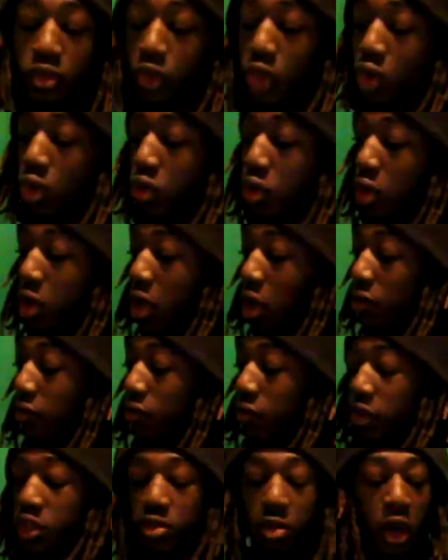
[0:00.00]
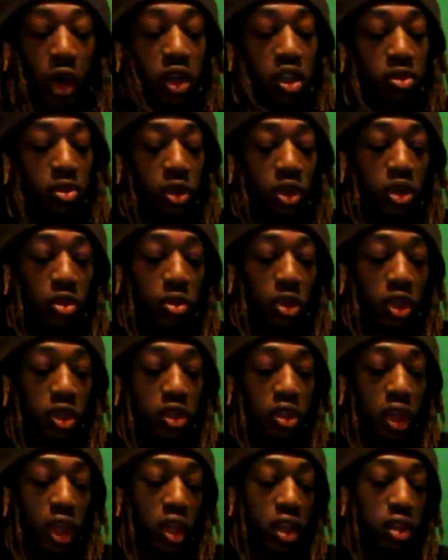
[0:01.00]
who inspires me to make
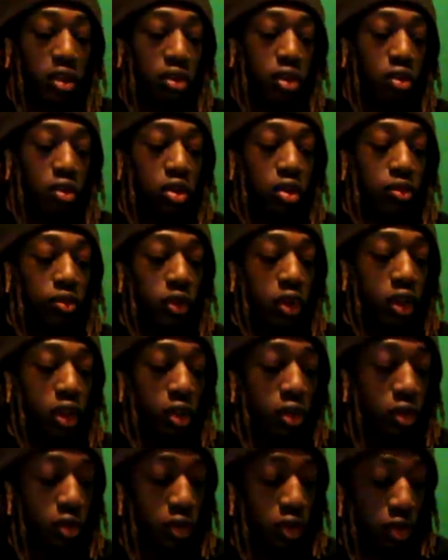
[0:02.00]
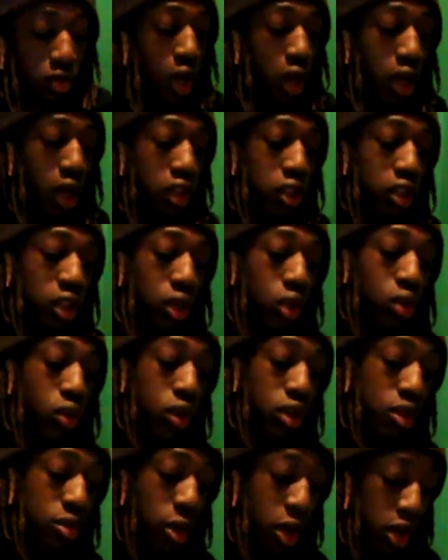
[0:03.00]
skate and YouTube videos? Honestly, who
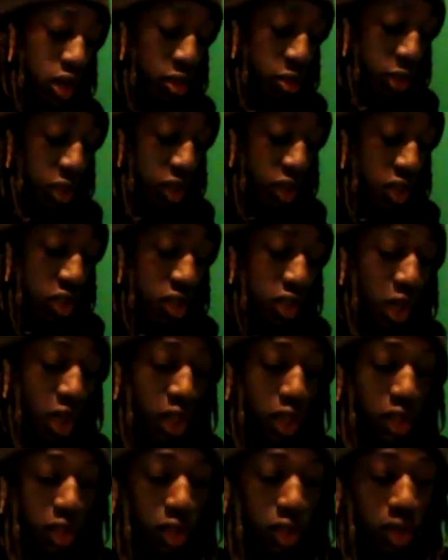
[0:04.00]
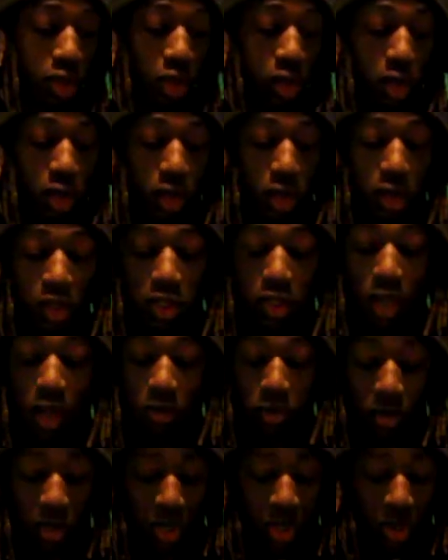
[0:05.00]
inspired me to skate? It's not
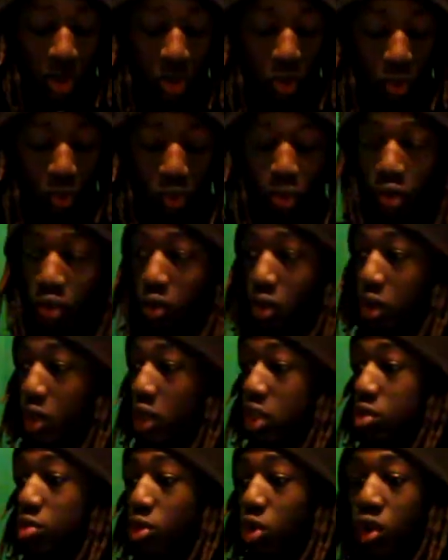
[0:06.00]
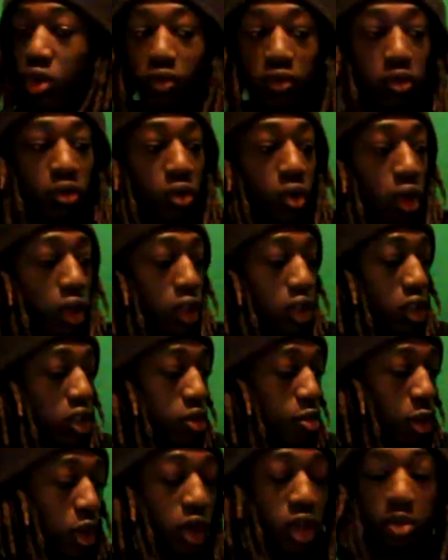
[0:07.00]
really who, it's more of what
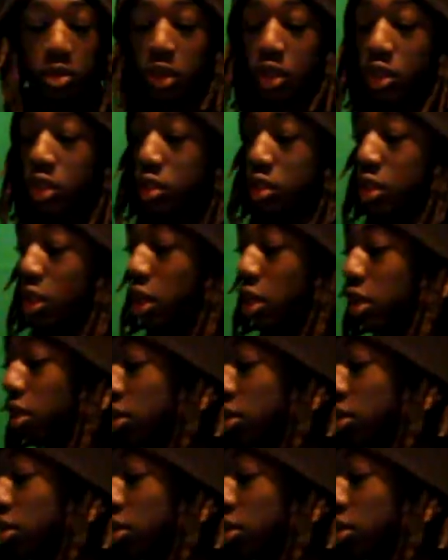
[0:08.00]
inspired me to skate.